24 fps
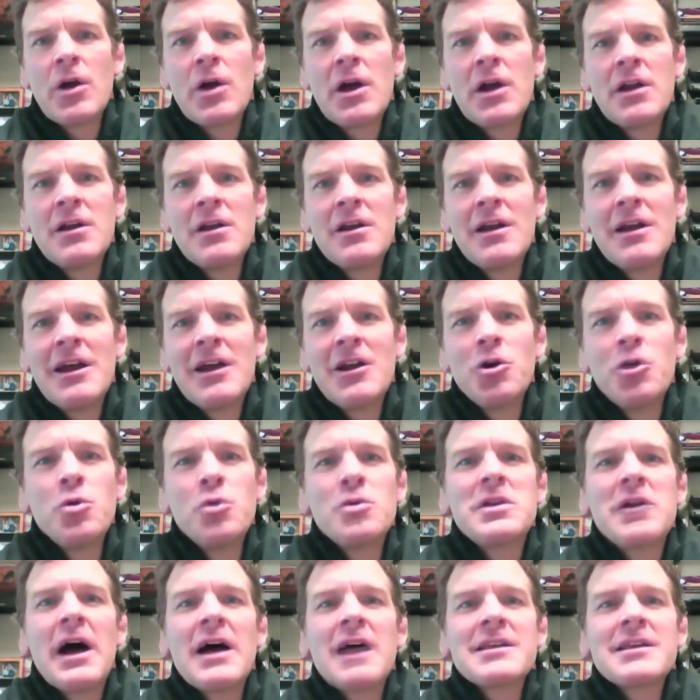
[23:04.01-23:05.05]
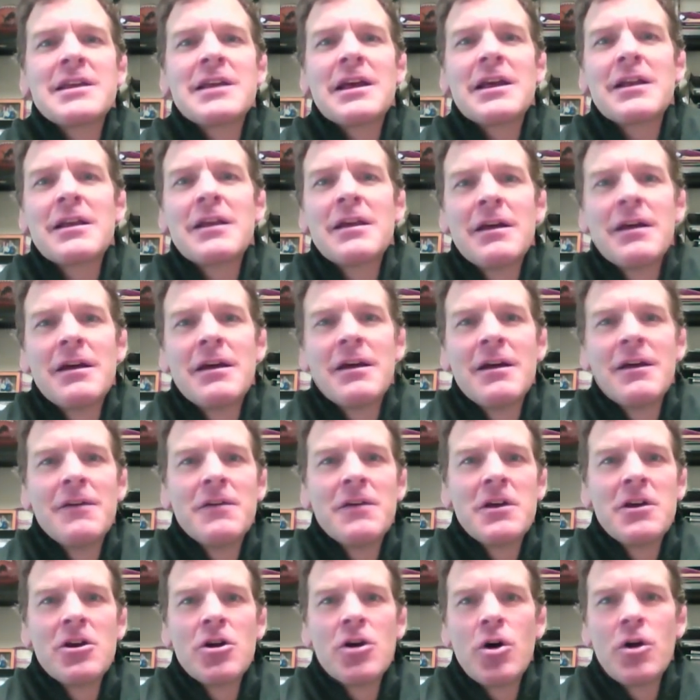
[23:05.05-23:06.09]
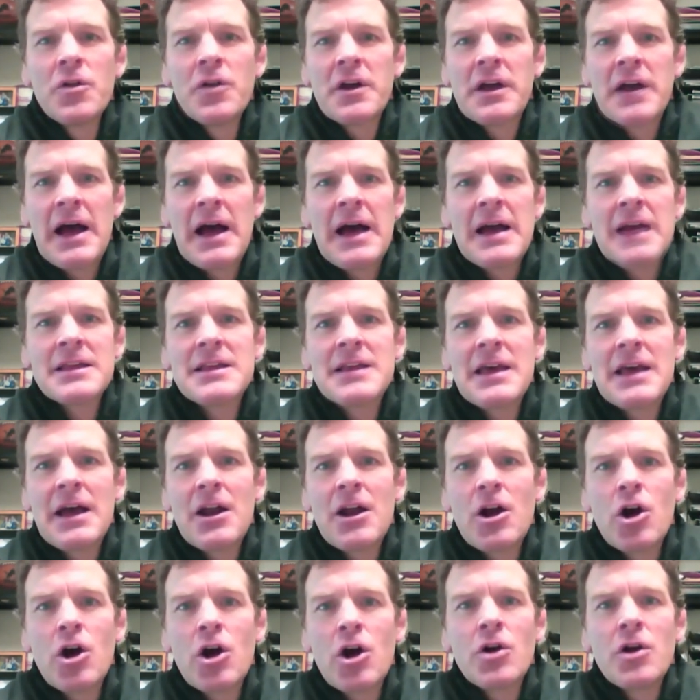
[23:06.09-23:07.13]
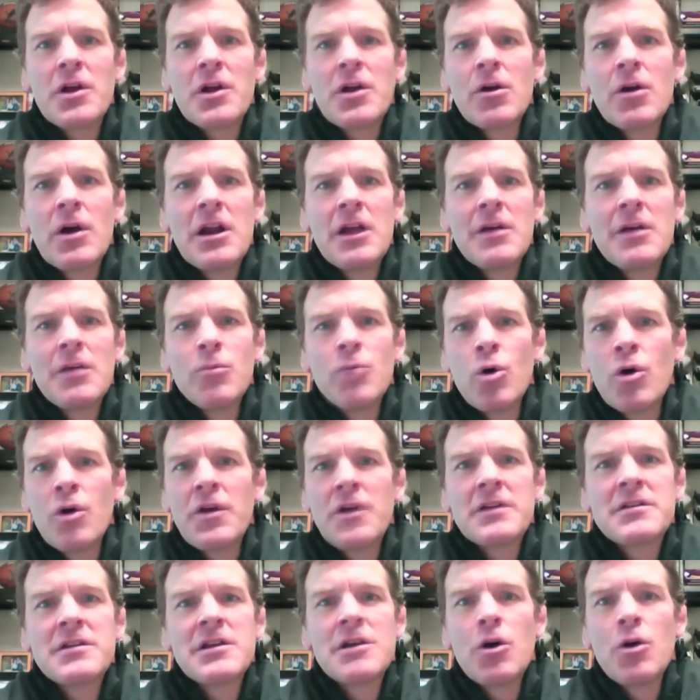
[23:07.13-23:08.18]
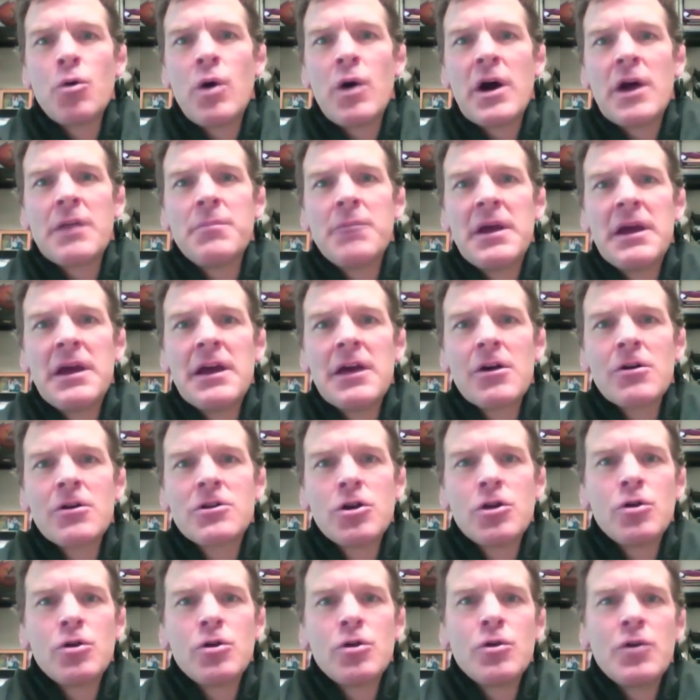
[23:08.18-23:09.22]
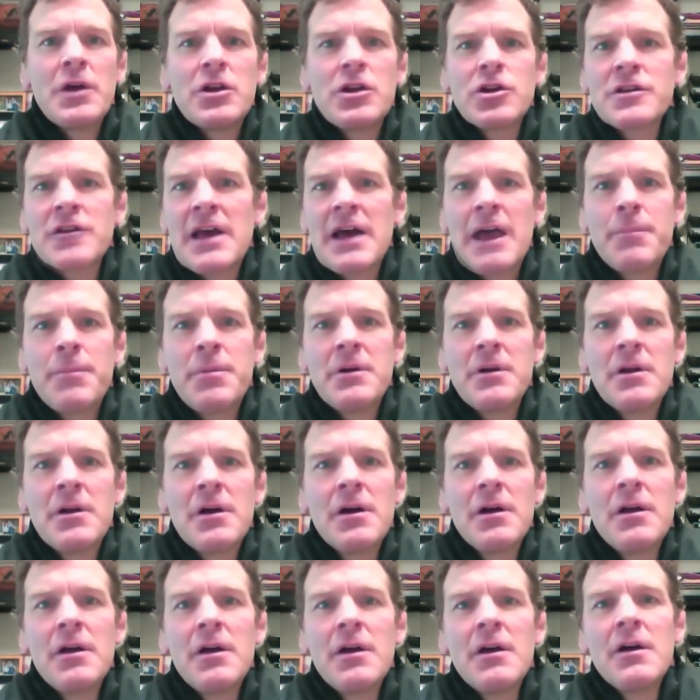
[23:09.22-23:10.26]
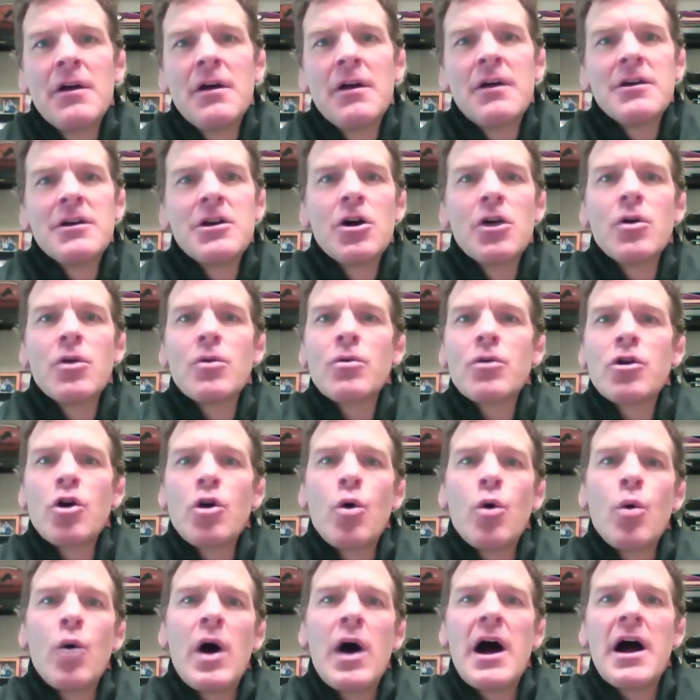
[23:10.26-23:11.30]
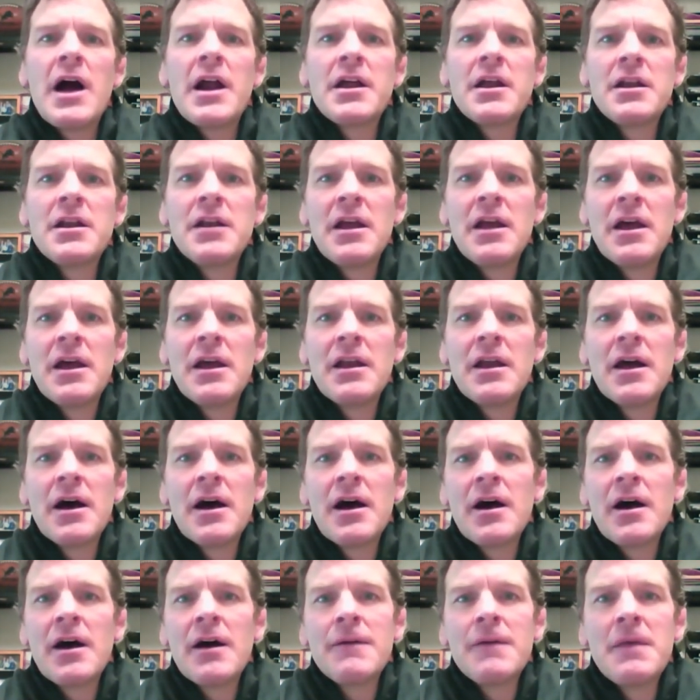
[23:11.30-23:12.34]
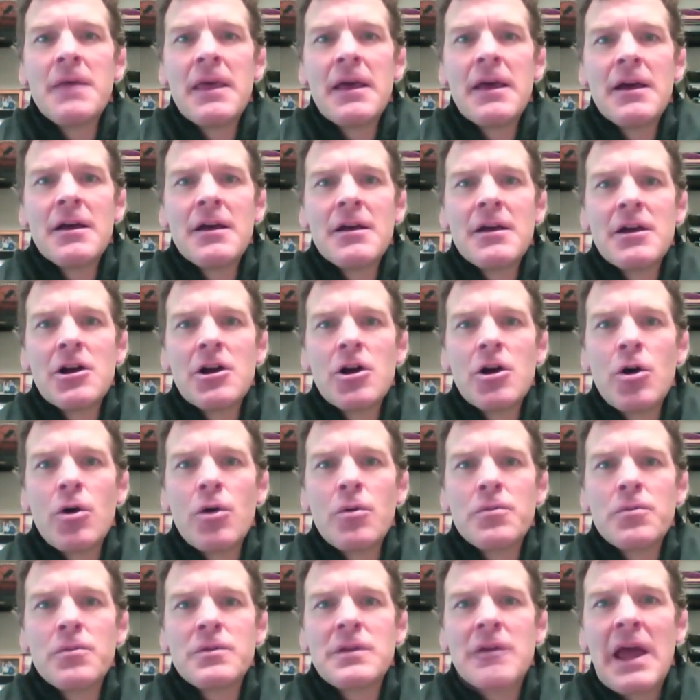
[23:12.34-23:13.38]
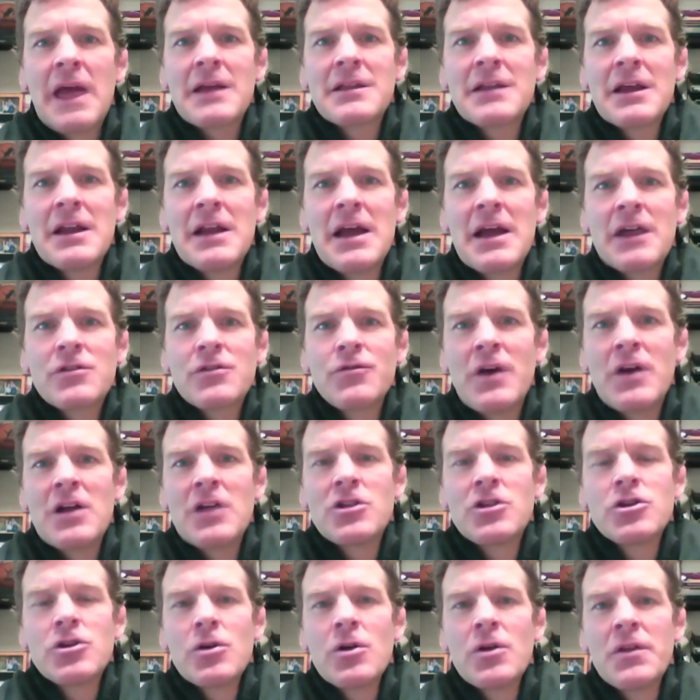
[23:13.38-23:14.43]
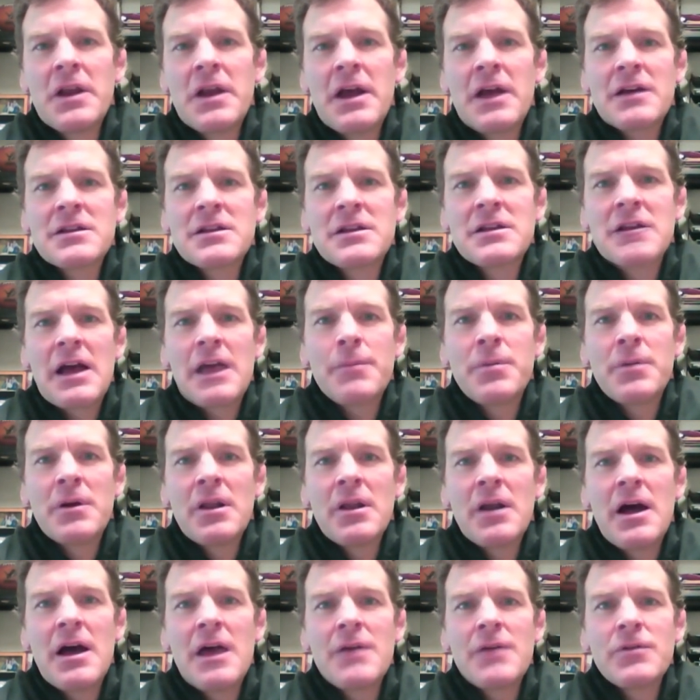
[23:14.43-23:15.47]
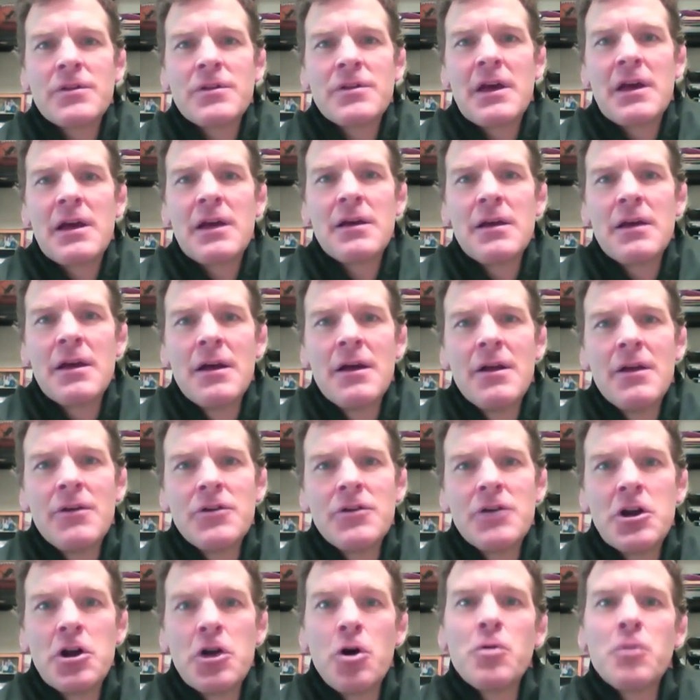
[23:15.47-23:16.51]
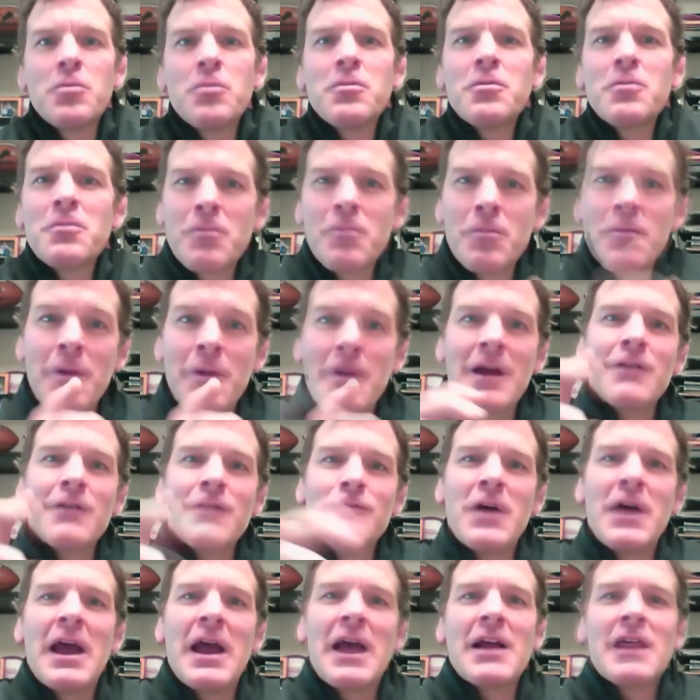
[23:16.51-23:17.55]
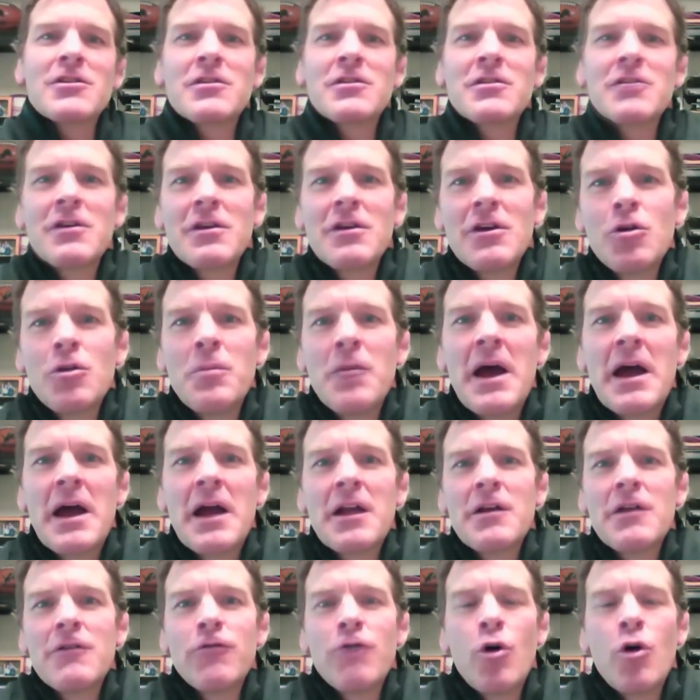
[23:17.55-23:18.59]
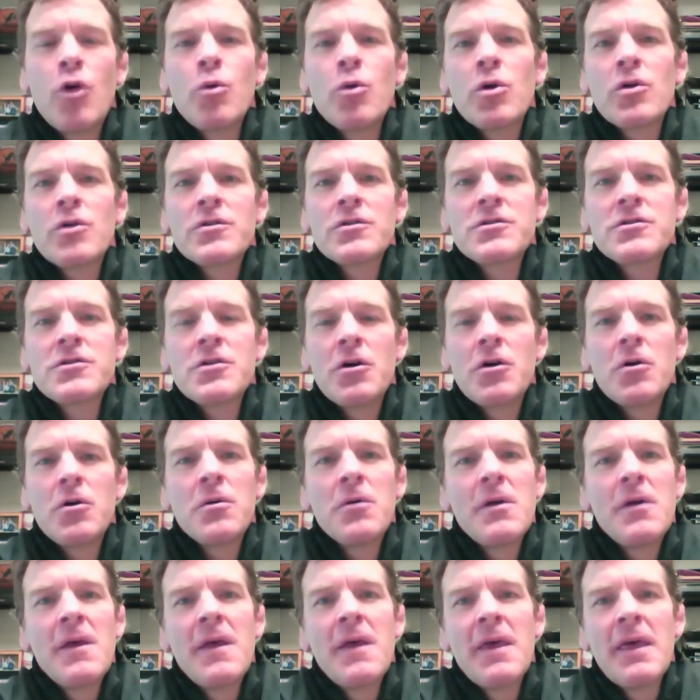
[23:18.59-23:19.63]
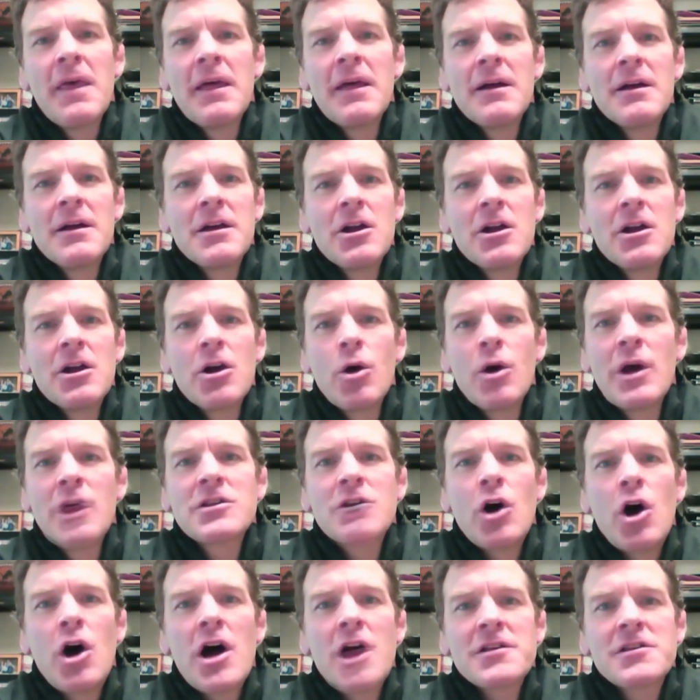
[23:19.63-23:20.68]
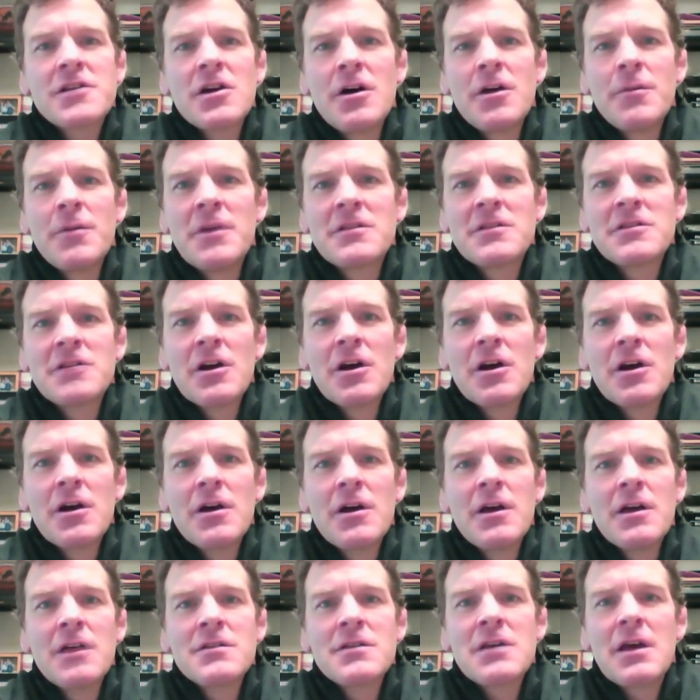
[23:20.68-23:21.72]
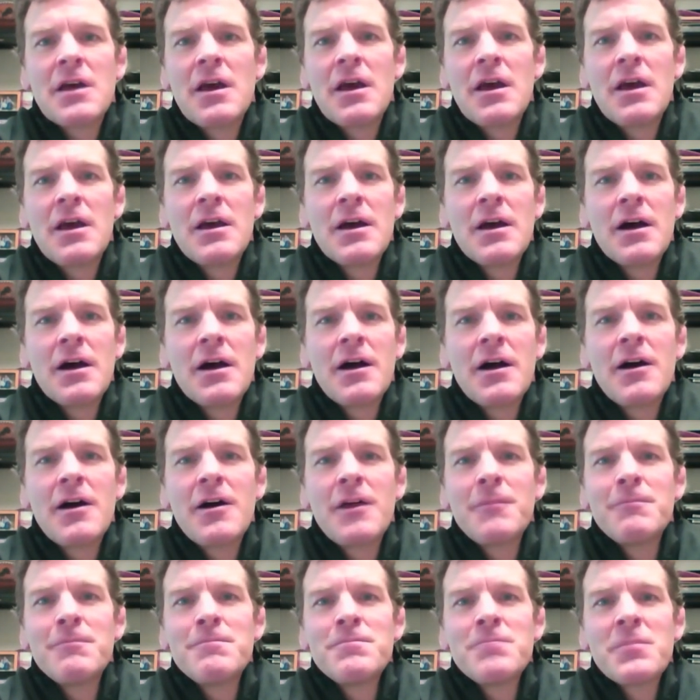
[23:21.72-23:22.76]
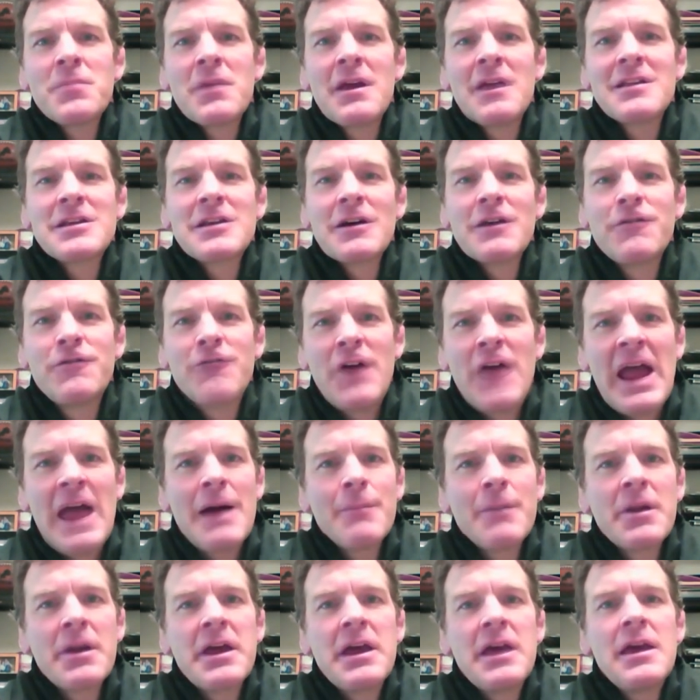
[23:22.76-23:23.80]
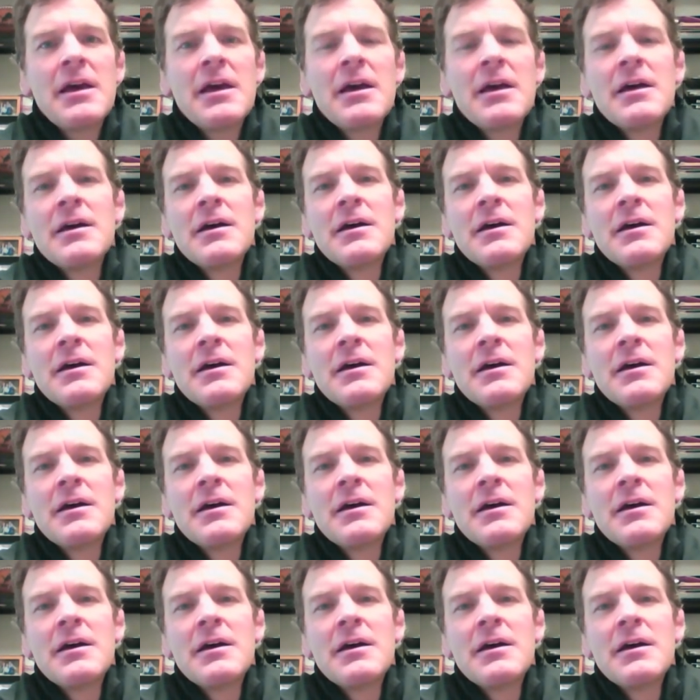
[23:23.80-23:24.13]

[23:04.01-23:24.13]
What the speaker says: And who doesn't? You know, the guys that aren't here anymore, they still want to be here too. They just happen to, you know, go on and you know, take the next venture and the next step in life as they, you know, advance humanity forward. So, you know, it's awesome. It's a family.